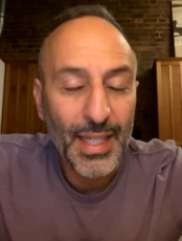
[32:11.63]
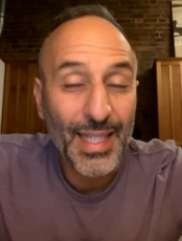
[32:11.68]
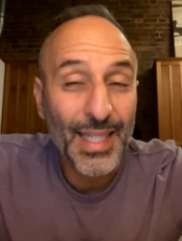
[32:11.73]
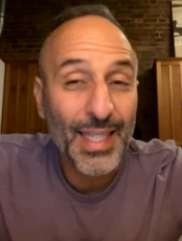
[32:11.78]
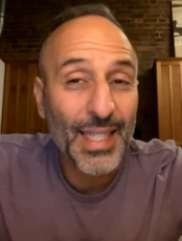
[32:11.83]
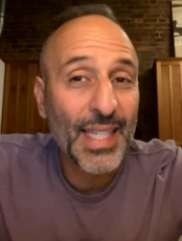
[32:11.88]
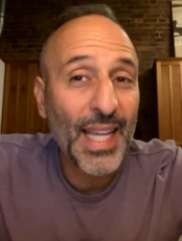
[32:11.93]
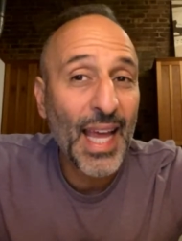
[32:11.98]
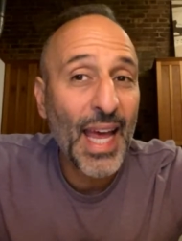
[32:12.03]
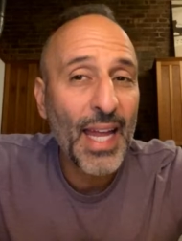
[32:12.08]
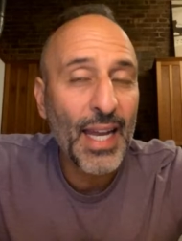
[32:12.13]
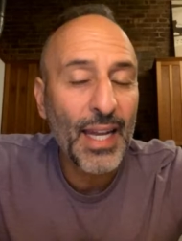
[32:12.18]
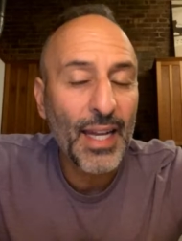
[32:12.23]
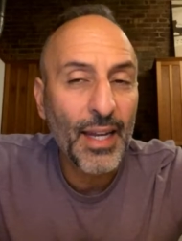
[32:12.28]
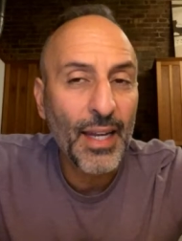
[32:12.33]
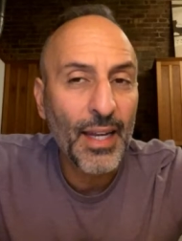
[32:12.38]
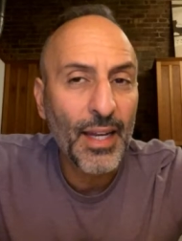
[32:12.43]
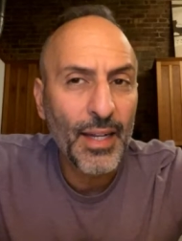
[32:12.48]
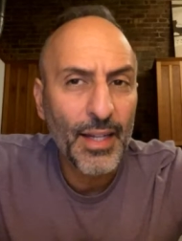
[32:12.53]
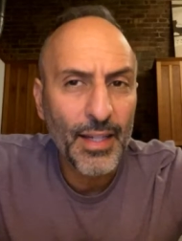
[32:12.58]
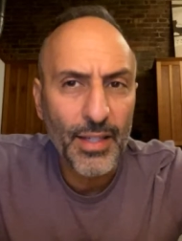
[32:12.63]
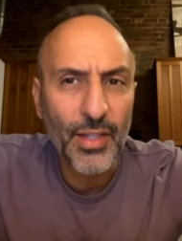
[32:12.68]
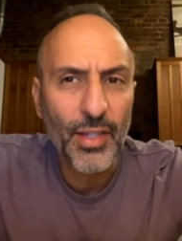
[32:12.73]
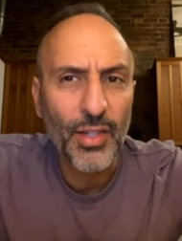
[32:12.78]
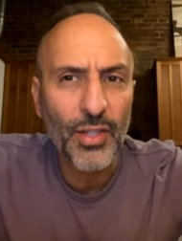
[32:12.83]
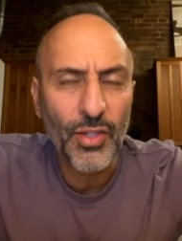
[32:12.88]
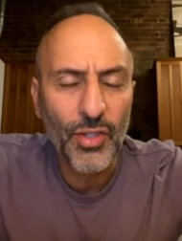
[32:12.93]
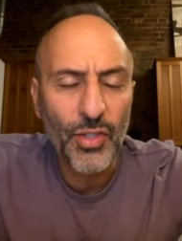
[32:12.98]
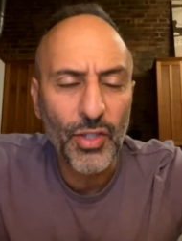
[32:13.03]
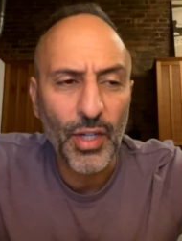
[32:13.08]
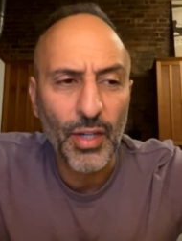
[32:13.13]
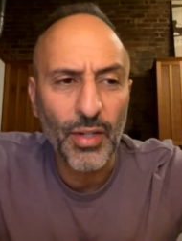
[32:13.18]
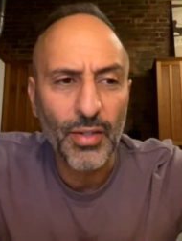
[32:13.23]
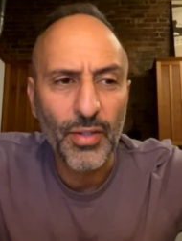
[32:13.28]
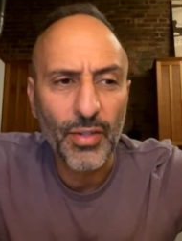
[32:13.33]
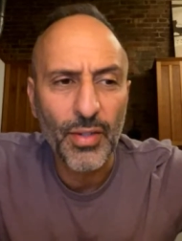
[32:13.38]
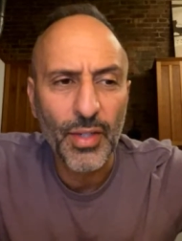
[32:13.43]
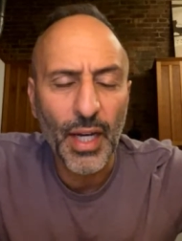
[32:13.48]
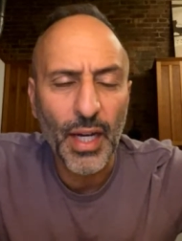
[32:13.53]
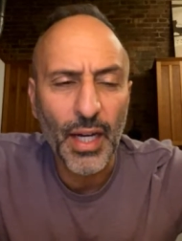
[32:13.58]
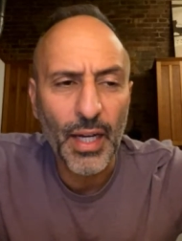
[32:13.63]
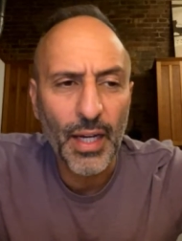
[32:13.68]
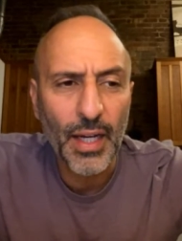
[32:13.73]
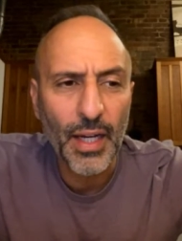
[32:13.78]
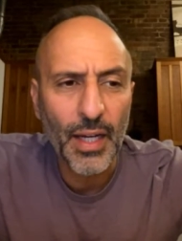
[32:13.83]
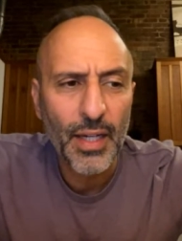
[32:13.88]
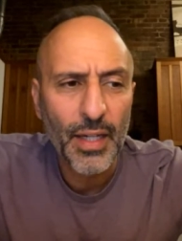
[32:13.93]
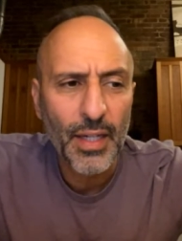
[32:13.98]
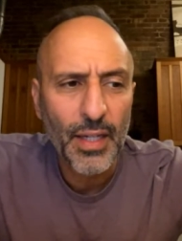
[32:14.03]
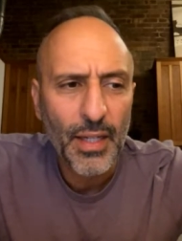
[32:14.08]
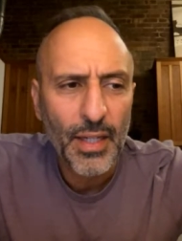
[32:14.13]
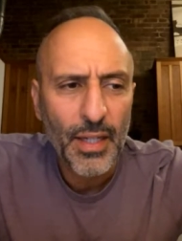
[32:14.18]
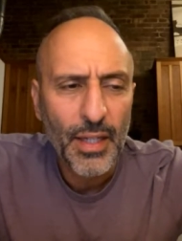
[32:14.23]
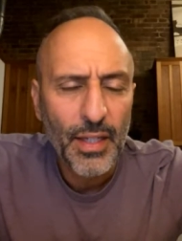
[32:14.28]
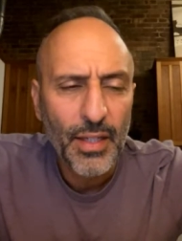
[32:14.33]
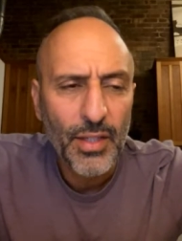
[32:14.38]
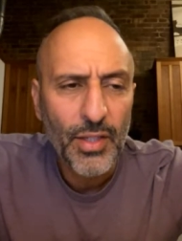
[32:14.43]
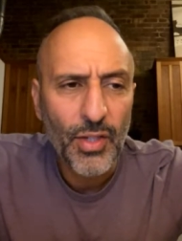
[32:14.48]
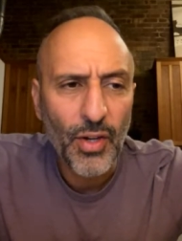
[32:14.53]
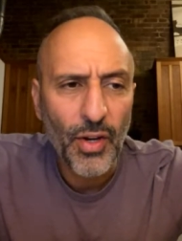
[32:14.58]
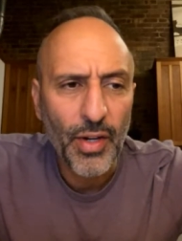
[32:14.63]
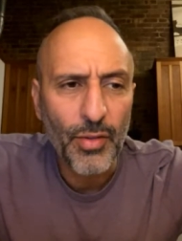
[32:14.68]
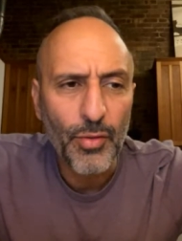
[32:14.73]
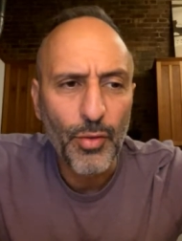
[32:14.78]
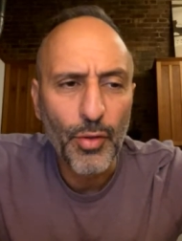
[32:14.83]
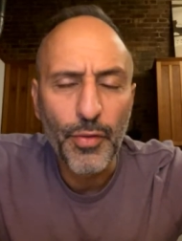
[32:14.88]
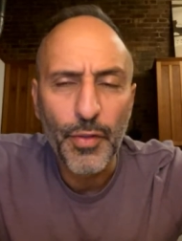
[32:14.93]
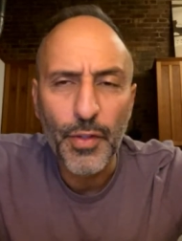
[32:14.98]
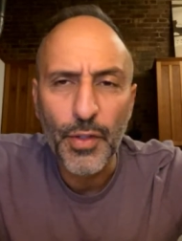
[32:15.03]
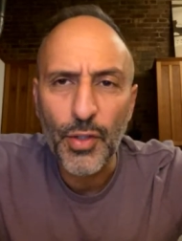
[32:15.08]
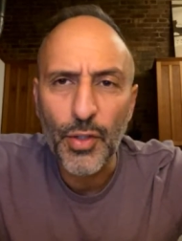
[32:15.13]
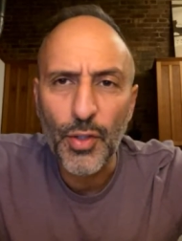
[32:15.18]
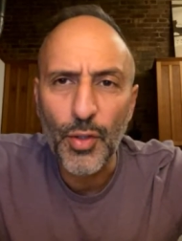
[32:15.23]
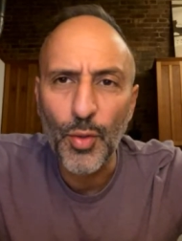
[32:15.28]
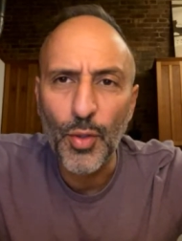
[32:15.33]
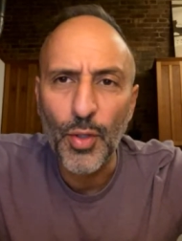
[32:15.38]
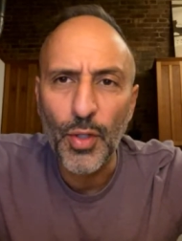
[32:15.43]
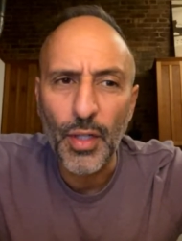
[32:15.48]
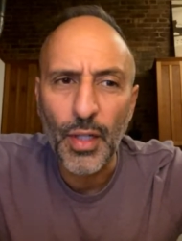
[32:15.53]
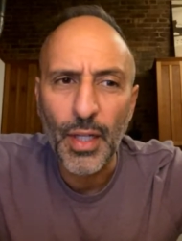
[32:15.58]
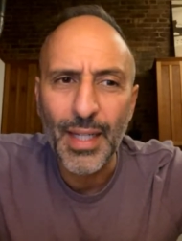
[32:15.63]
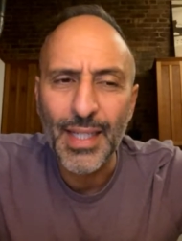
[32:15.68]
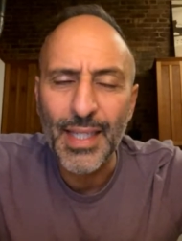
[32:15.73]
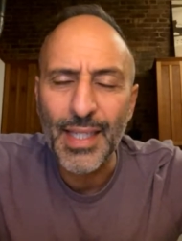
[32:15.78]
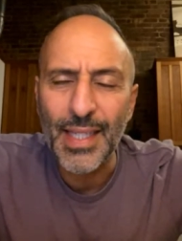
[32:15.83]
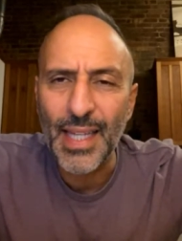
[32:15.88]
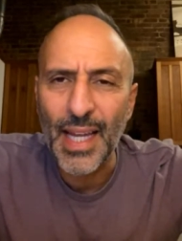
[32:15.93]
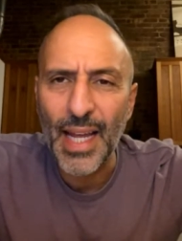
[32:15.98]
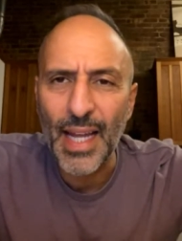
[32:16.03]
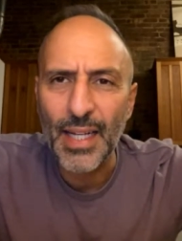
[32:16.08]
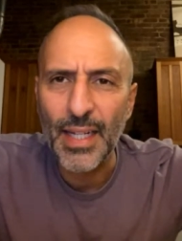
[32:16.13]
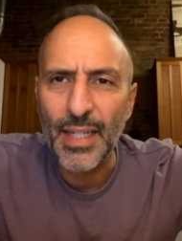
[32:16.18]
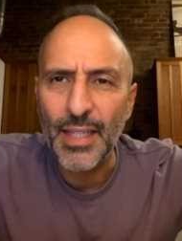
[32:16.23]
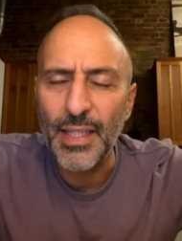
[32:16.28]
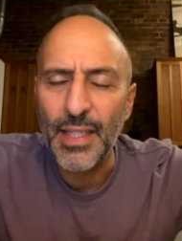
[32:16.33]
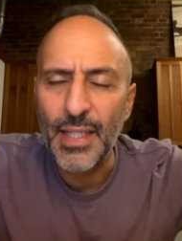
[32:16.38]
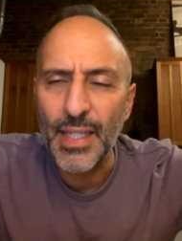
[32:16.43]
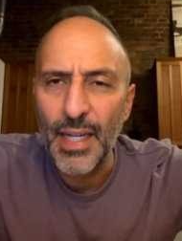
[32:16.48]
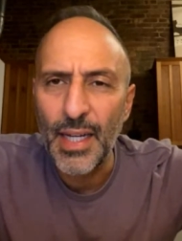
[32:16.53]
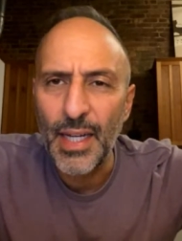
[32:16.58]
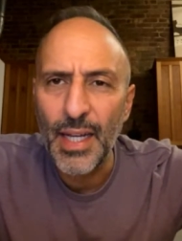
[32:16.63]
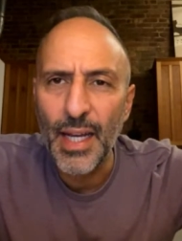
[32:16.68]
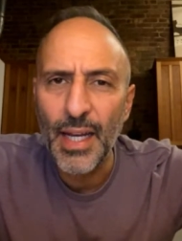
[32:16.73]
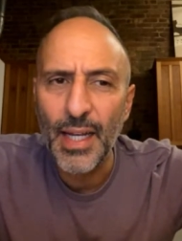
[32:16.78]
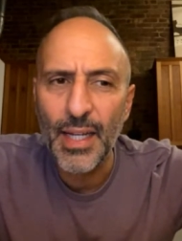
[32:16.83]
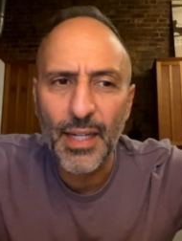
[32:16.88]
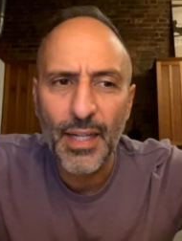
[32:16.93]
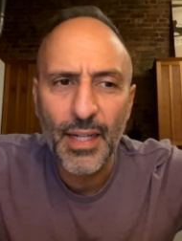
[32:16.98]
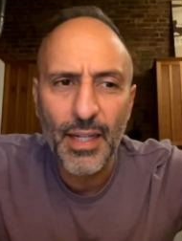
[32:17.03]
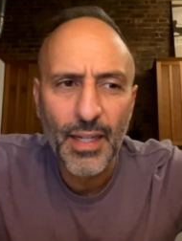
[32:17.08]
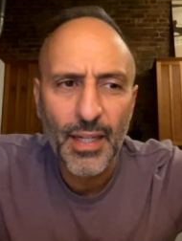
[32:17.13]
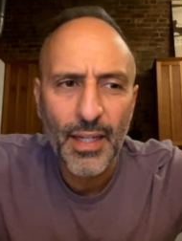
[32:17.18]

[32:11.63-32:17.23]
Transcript: Zen is a good show, starring Rufus Sewell. Zen, Z-E-N.